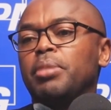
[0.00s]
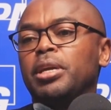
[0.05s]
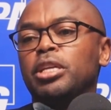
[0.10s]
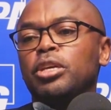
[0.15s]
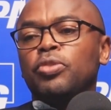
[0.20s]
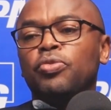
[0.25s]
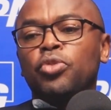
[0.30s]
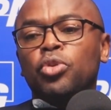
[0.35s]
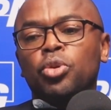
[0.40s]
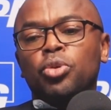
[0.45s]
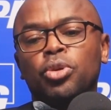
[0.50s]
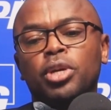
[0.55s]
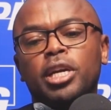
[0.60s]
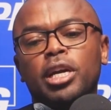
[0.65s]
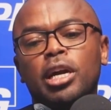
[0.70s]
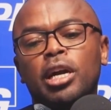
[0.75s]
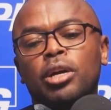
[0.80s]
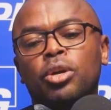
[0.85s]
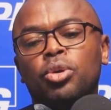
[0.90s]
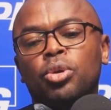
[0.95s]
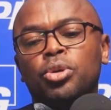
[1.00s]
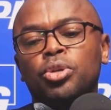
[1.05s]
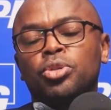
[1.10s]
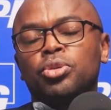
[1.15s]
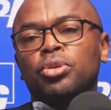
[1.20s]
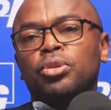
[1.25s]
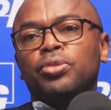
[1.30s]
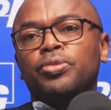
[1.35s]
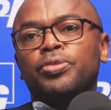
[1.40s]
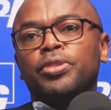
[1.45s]
But if you look
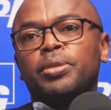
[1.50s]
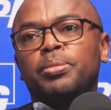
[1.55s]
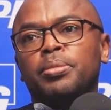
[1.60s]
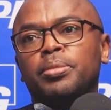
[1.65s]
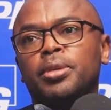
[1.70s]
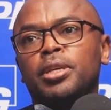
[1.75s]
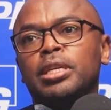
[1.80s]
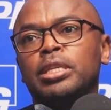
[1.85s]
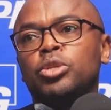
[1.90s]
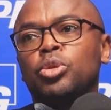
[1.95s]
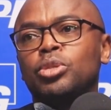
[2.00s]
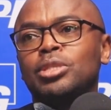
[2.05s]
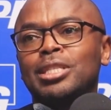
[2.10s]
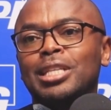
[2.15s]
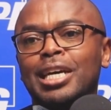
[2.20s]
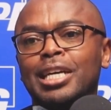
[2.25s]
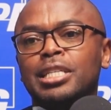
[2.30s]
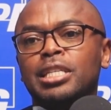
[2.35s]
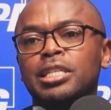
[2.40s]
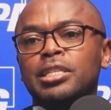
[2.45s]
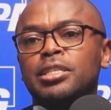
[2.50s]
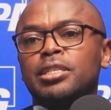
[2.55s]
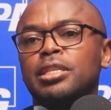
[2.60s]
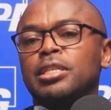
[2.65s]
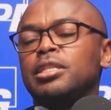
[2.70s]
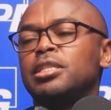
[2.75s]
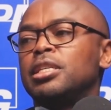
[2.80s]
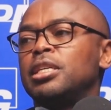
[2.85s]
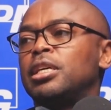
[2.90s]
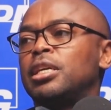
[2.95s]
across all of them, it was largely
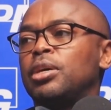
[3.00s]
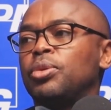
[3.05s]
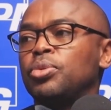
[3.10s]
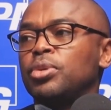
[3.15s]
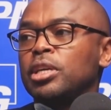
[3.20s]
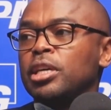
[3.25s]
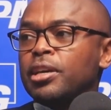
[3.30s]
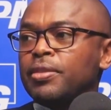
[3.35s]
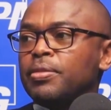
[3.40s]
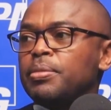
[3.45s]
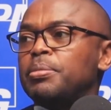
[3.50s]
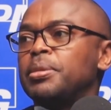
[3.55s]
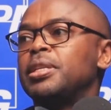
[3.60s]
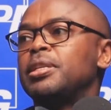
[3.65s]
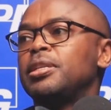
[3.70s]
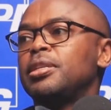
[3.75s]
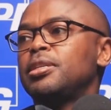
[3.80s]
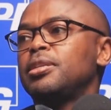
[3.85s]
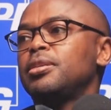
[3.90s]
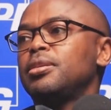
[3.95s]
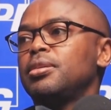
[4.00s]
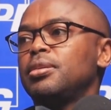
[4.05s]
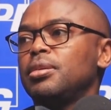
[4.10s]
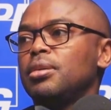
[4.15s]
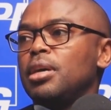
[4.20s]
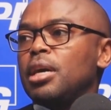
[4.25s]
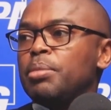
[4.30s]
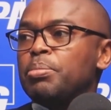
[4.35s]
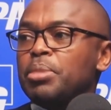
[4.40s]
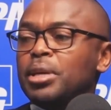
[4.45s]
centered around government
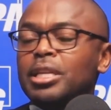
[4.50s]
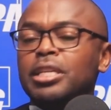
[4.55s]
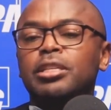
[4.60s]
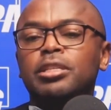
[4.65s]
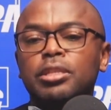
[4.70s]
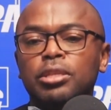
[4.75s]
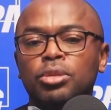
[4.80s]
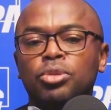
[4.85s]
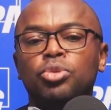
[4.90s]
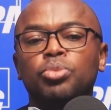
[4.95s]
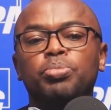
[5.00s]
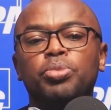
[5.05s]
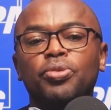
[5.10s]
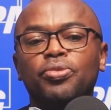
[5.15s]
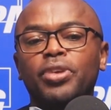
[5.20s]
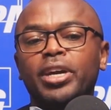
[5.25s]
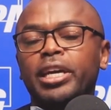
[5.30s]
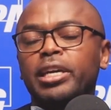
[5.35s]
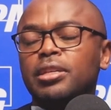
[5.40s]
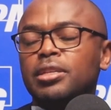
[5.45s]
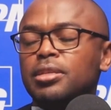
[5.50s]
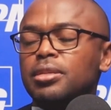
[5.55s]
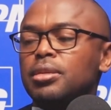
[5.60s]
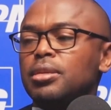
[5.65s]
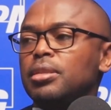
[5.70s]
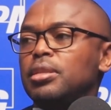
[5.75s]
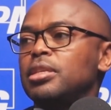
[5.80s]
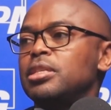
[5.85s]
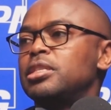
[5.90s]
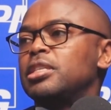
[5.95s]
ability to provide
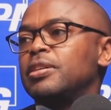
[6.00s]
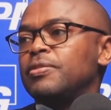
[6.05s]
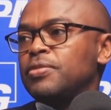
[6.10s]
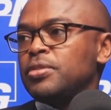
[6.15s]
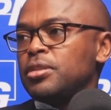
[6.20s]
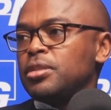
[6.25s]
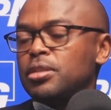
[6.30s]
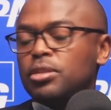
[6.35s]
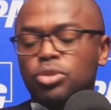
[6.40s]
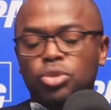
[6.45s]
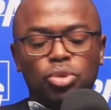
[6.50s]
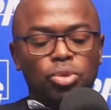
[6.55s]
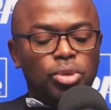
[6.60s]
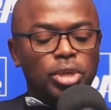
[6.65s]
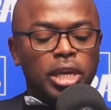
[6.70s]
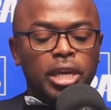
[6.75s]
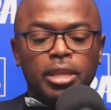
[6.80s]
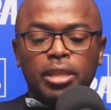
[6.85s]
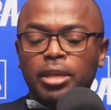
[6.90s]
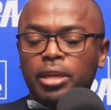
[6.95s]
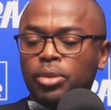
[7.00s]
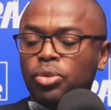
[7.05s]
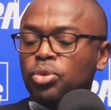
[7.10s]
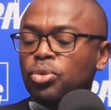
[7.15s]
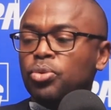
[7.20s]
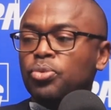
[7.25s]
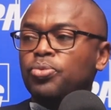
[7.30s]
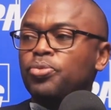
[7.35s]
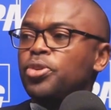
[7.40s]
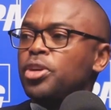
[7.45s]
these services. So either
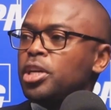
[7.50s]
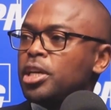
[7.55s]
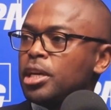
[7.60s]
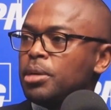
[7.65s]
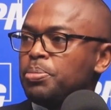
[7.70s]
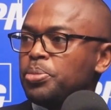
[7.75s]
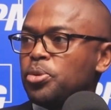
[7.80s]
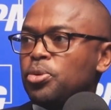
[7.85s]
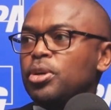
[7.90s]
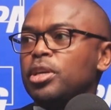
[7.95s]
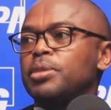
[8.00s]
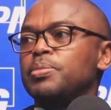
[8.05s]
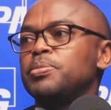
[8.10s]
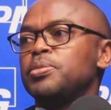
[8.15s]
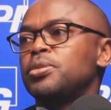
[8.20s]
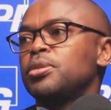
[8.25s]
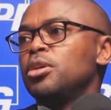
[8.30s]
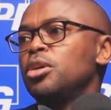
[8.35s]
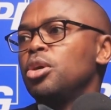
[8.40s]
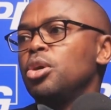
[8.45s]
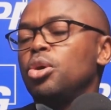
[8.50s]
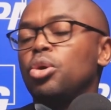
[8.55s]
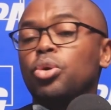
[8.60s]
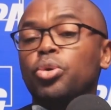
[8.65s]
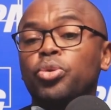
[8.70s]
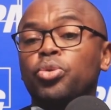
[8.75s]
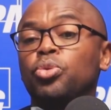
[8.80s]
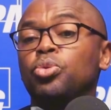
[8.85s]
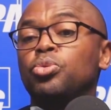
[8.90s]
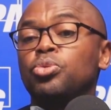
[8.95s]
through free care programs
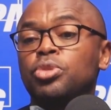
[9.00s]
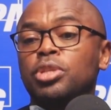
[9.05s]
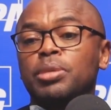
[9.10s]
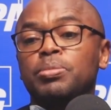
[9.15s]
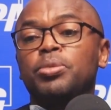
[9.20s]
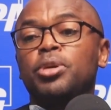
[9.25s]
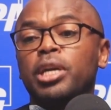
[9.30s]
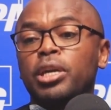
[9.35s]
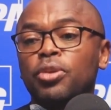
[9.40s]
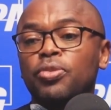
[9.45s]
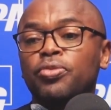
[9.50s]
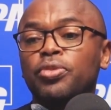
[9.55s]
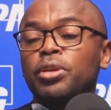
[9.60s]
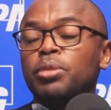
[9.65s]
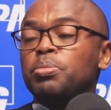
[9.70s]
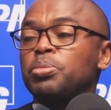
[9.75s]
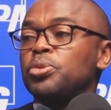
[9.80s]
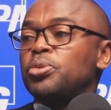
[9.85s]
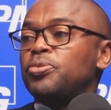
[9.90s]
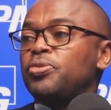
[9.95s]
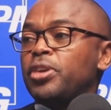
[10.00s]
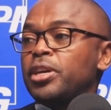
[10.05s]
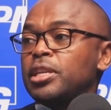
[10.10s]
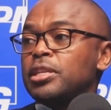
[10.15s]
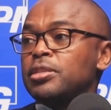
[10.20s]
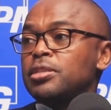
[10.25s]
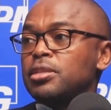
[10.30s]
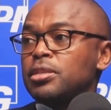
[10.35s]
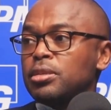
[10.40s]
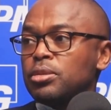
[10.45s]
or through some kind of input
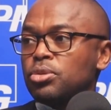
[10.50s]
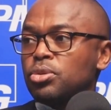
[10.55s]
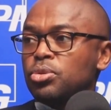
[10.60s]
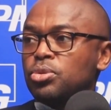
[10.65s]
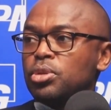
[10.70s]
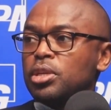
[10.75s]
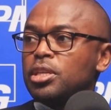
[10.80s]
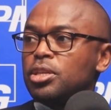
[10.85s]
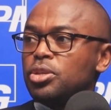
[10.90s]
financing. So